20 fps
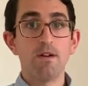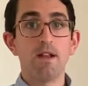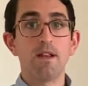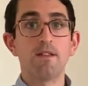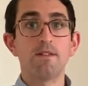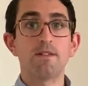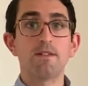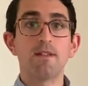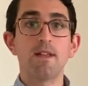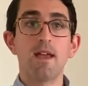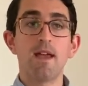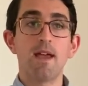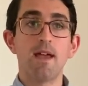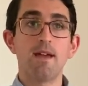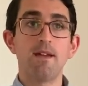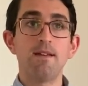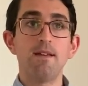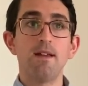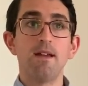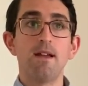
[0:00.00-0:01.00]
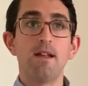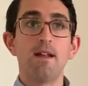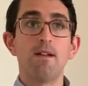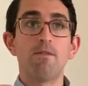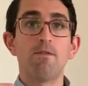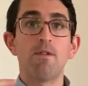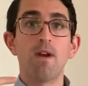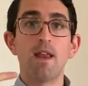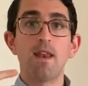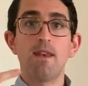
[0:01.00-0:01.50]
And instead,
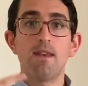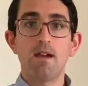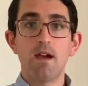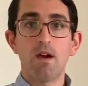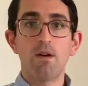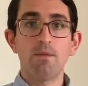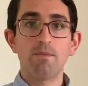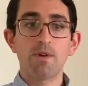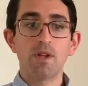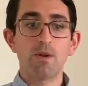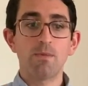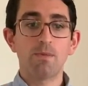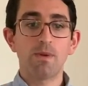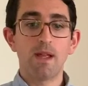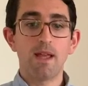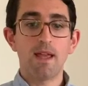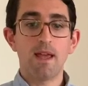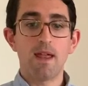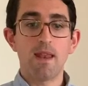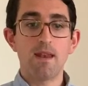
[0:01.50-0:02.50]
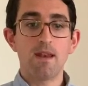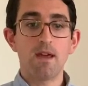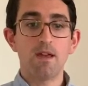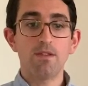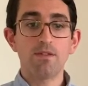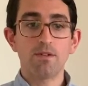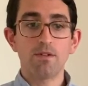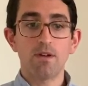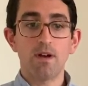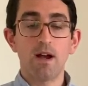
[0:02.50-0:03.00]
right now I'm going to play
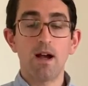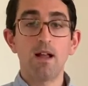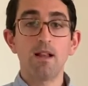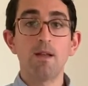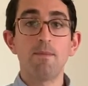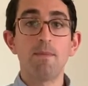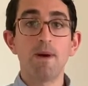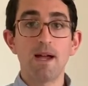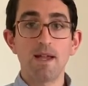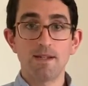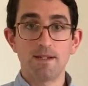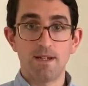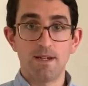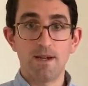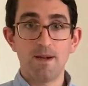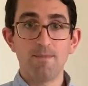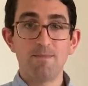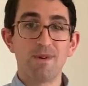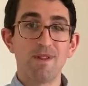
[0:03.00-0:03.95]
another Allemanda,